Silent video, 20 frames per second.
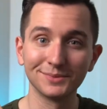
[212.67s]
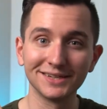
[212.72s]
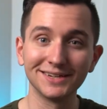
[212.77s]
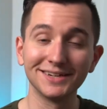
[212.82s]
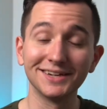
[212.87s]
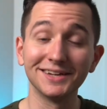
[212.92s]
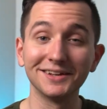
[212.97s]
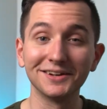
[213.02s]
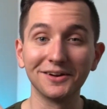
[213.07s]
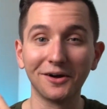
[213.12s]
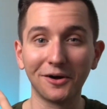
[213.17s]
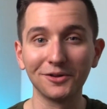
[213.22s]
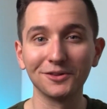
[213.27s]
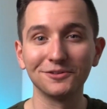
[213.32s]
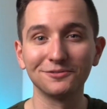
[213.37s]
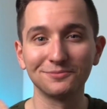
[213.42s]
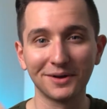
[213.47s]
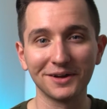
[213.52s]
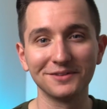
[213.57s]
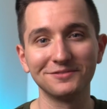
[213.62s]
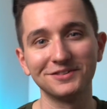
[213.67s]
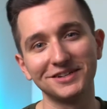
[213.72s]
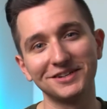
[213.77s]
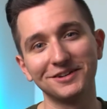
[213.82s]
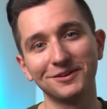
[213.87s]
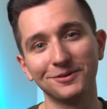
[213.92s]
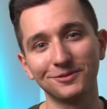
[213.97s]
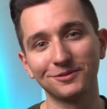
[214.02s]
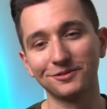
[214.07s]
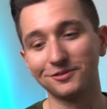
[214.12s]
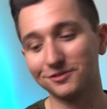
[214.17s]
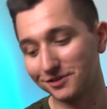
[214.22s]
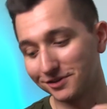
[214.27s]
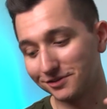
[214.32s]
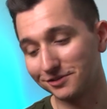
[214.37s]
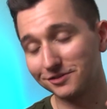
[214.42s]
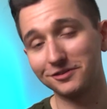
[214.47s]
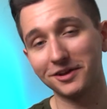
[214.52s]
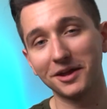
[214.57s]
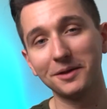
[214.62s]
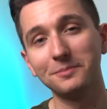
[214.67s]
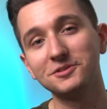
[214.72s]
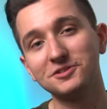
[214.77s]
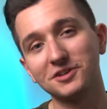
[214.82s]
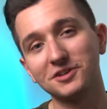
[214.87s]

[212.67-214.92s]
me in all of my videos. It's these same